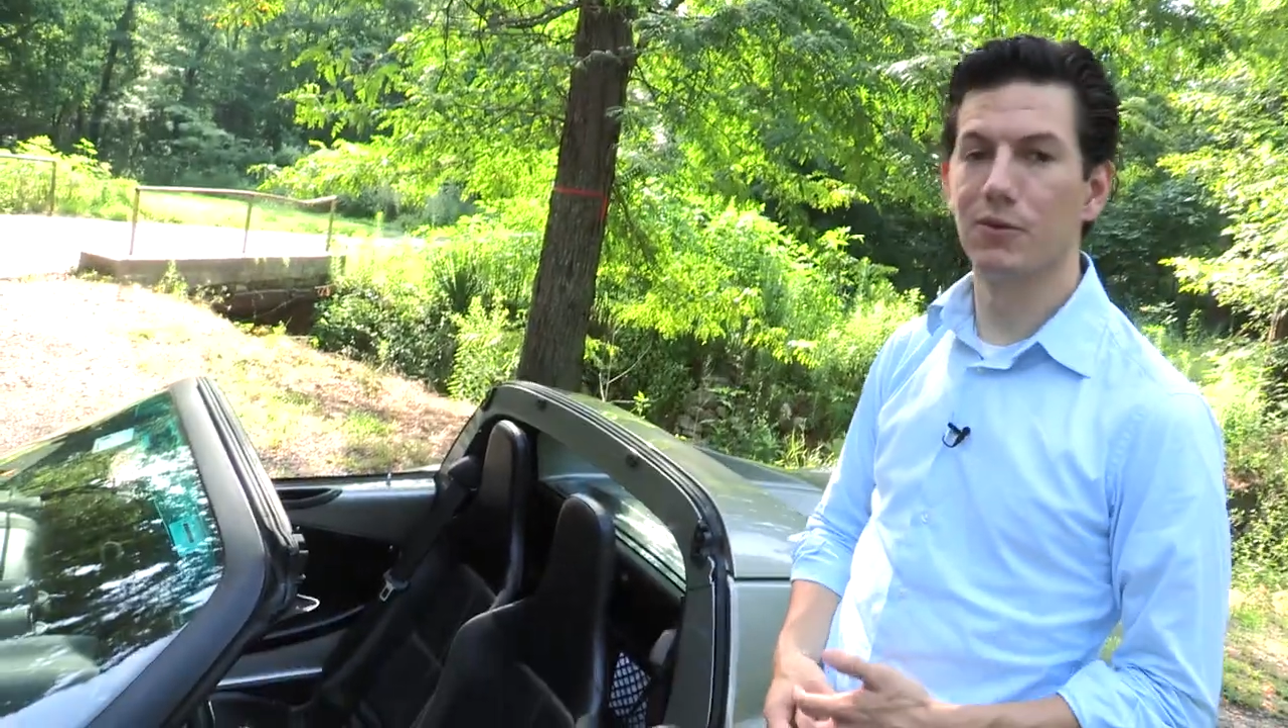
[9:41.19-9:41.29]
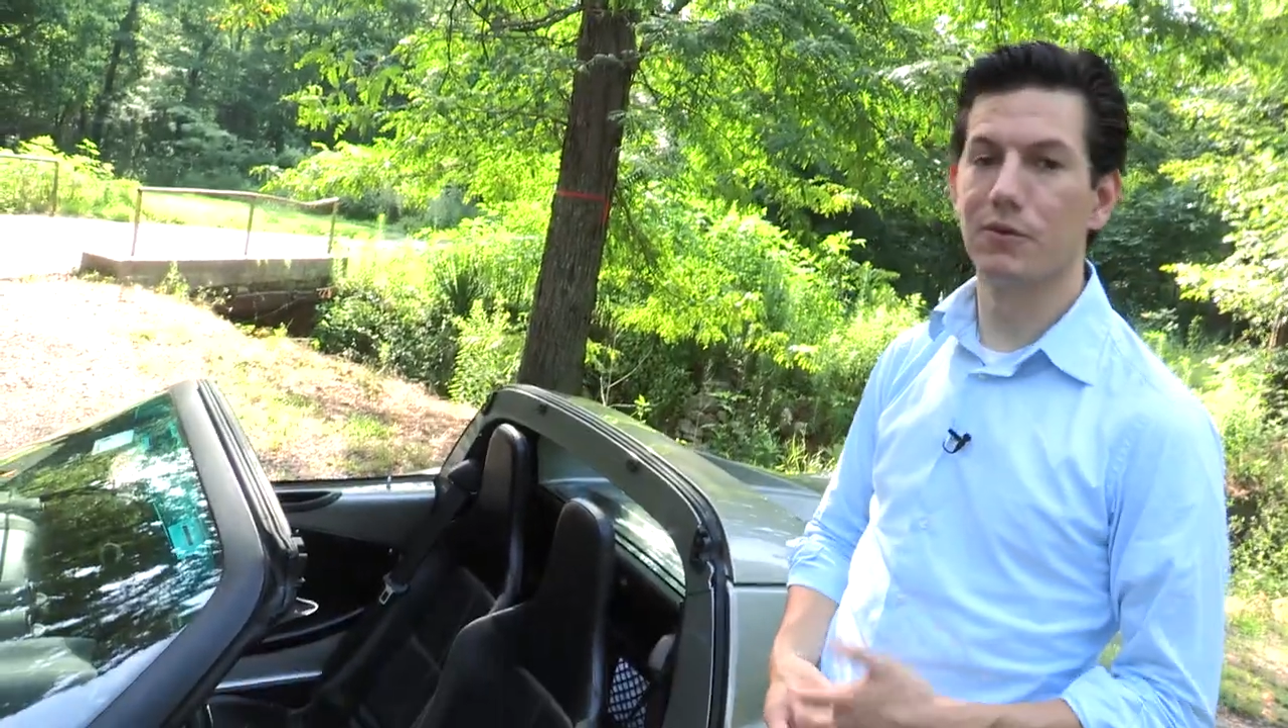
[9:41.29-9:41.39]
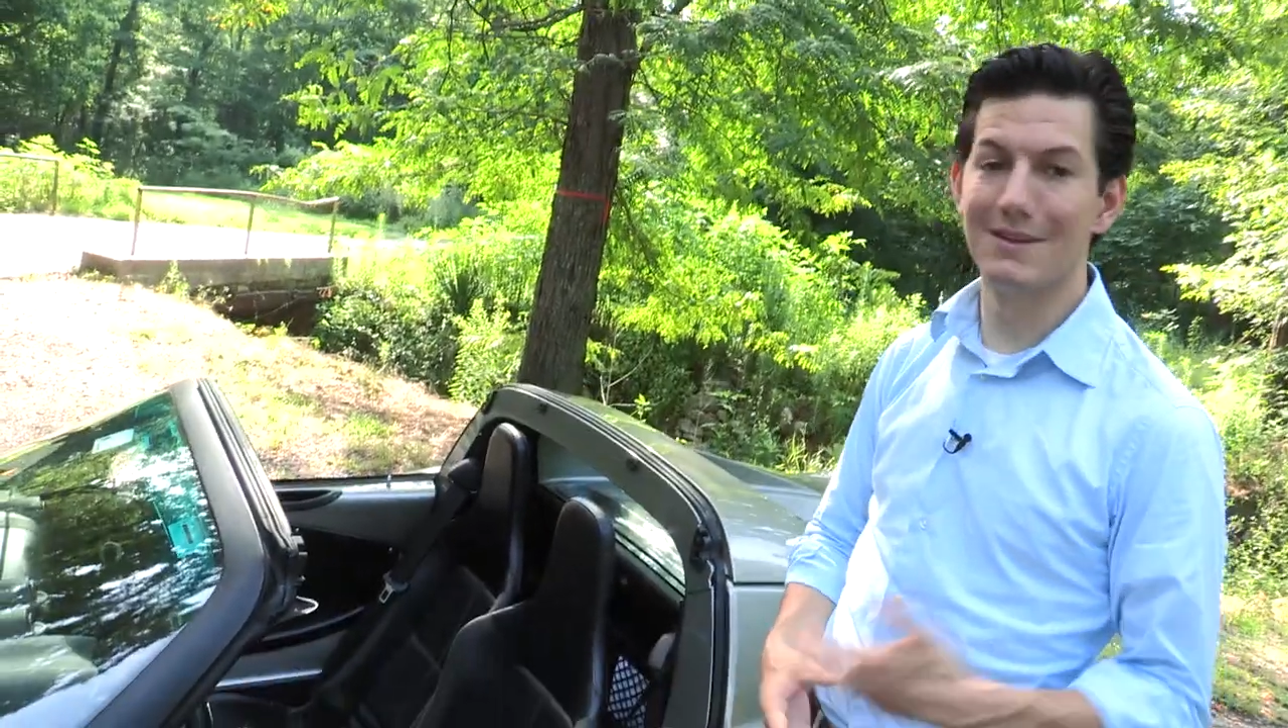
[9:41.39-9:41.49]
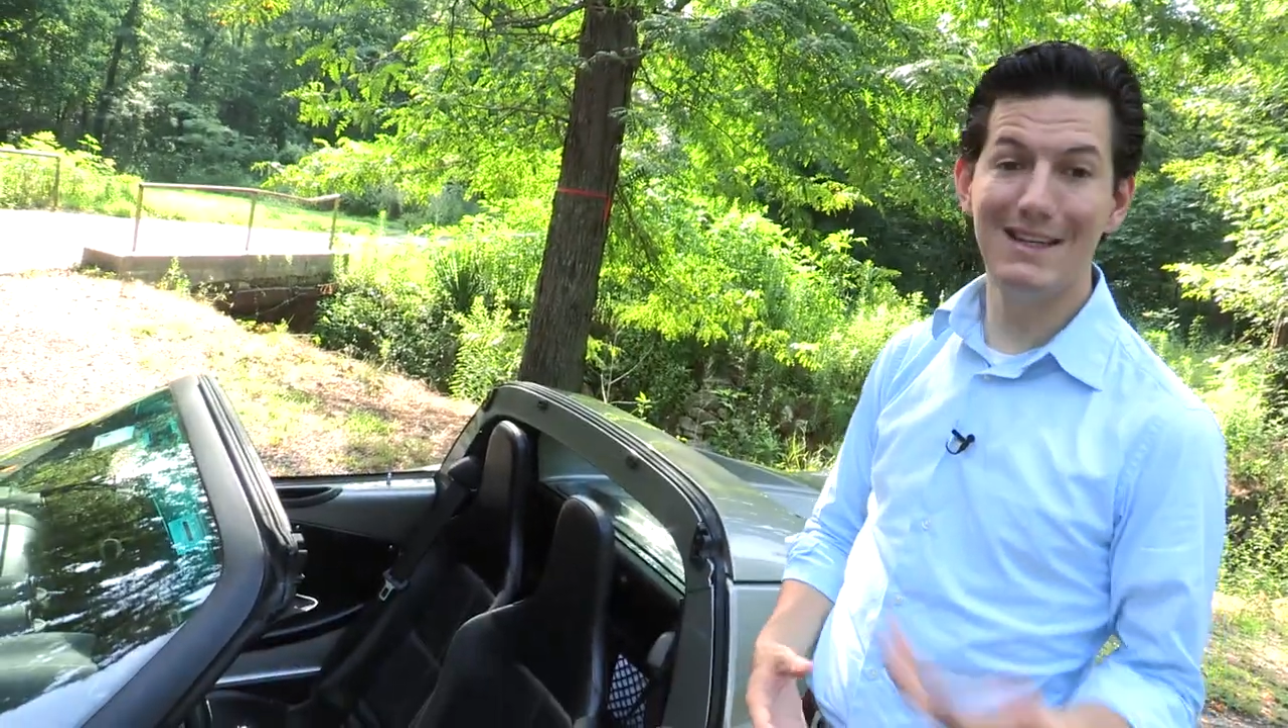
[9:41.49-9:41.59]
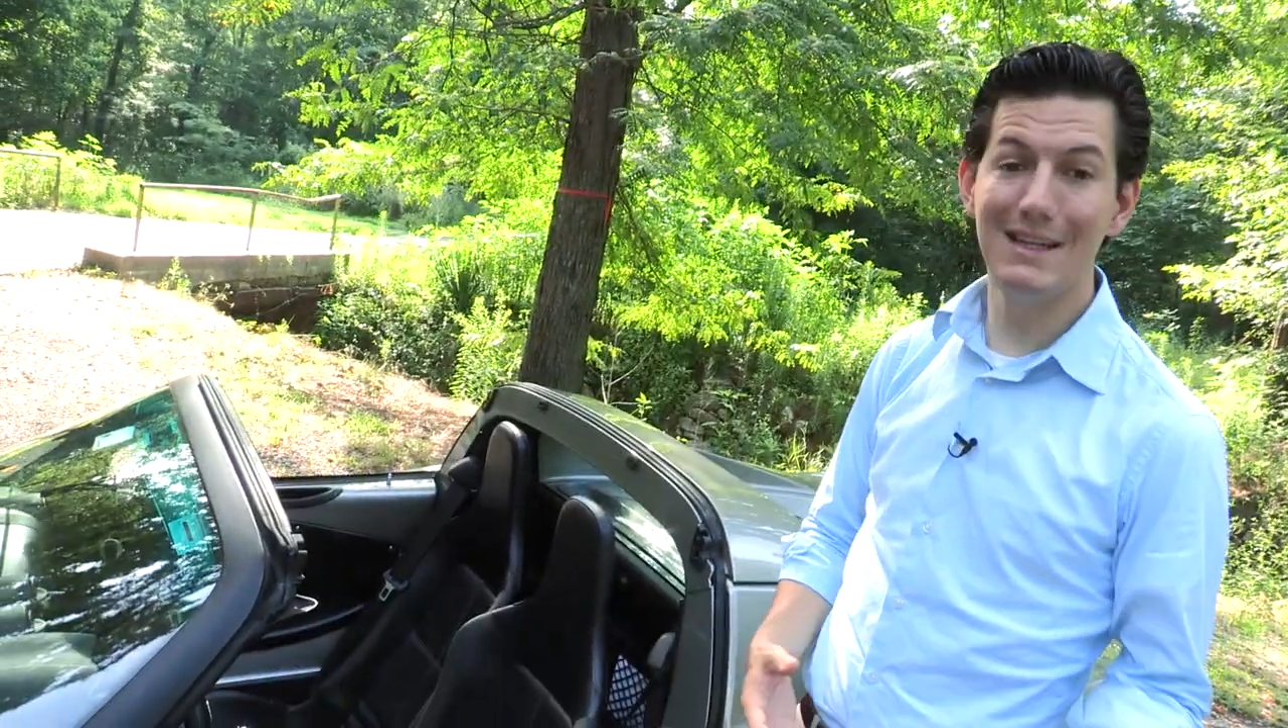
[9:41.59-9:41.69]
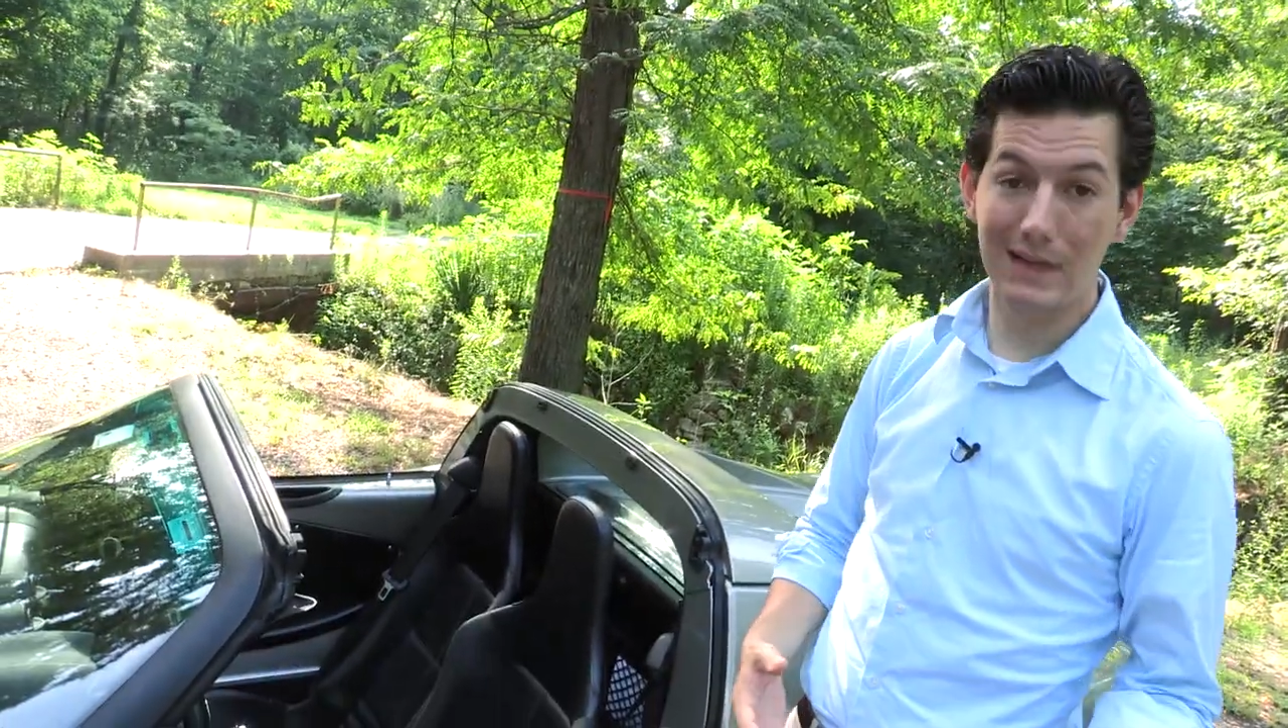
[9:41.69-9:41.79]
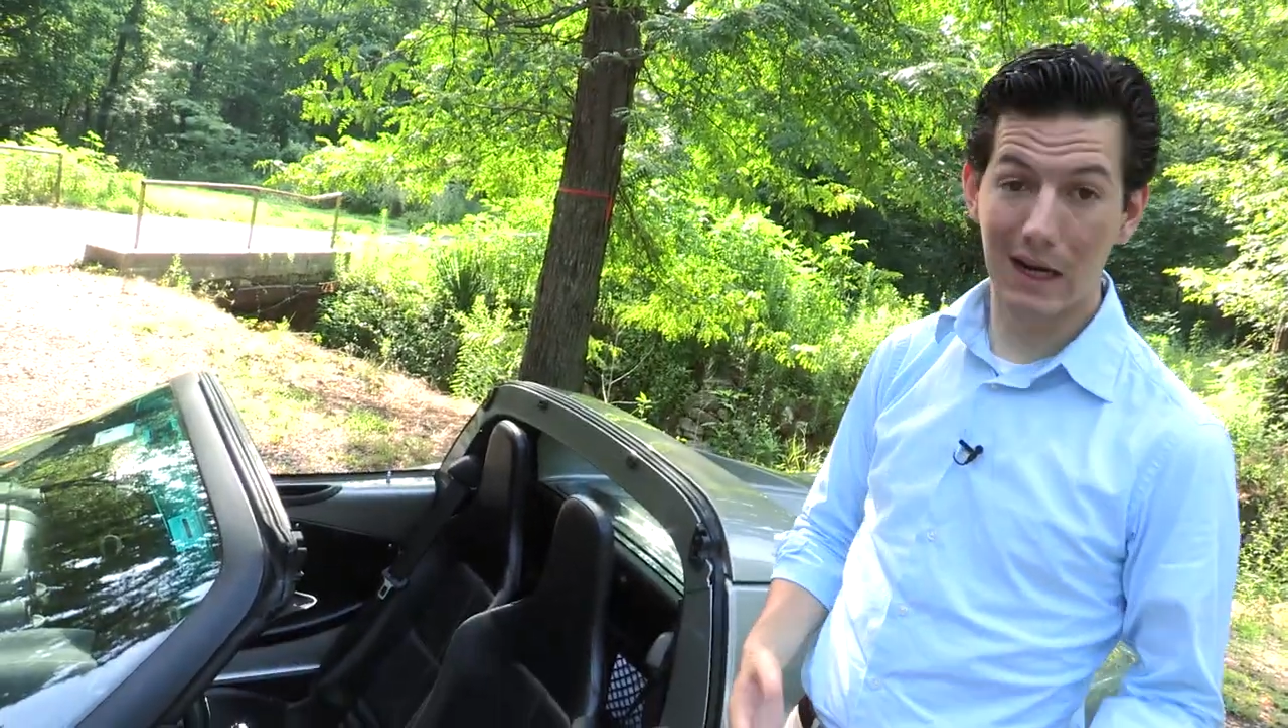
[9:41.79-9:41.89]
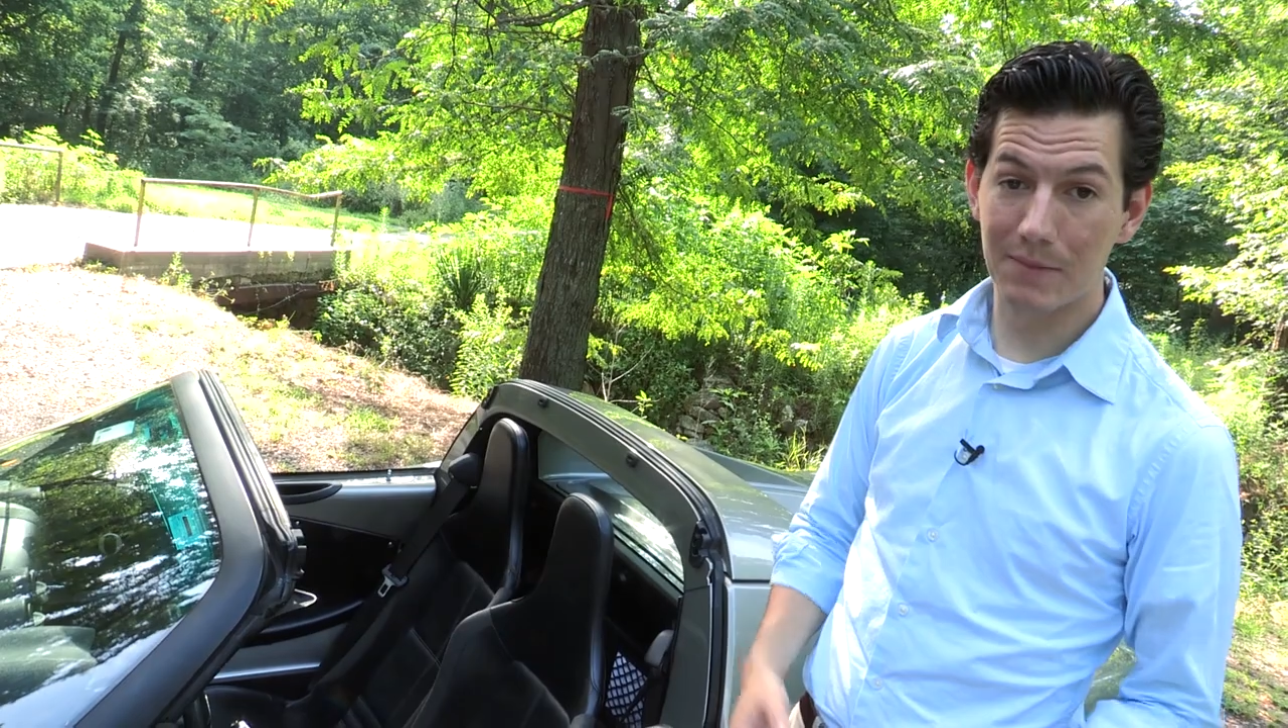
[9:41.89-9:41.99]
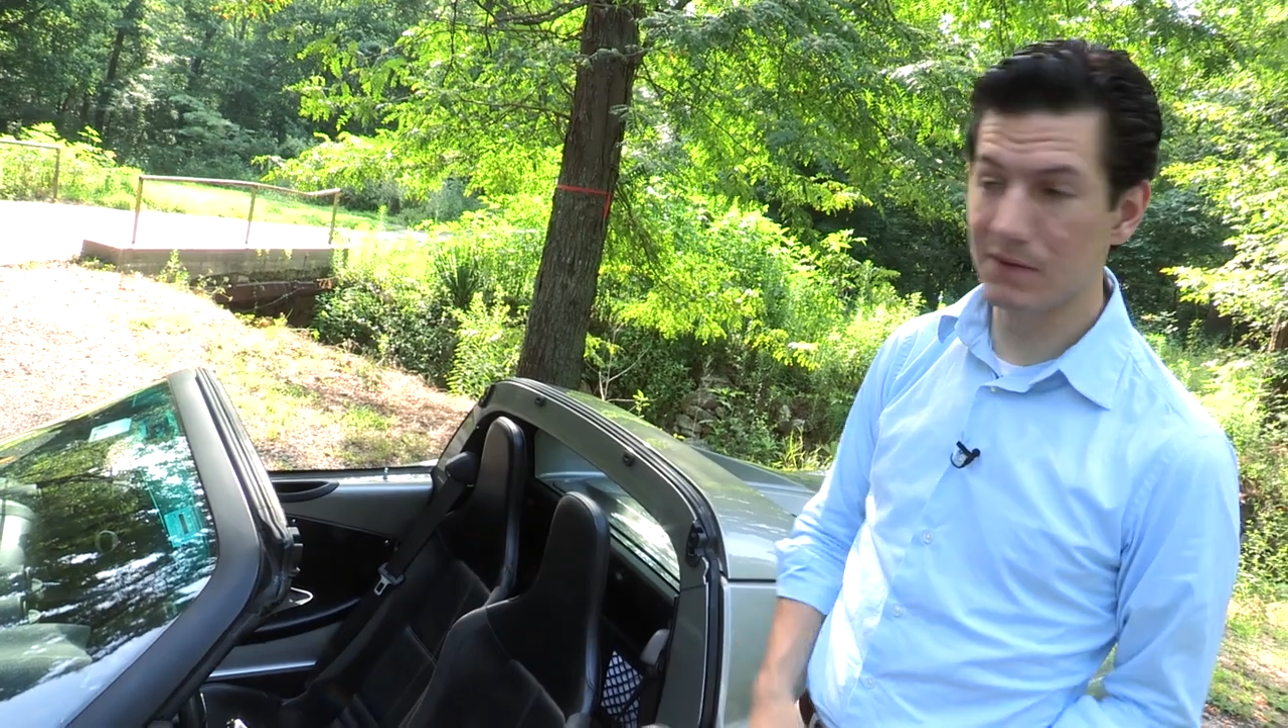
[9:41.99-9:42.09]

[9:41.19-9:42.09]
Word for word: or the T-tops,